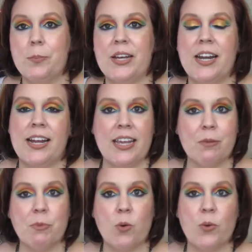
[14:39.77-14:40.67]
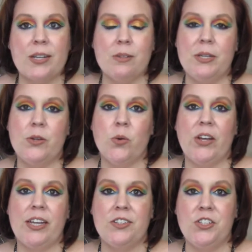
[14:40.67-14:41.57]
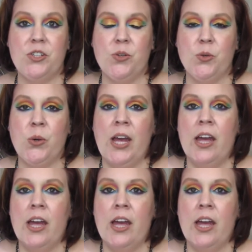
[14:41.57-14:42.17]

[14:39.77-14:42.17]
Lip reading: but I am going to be going to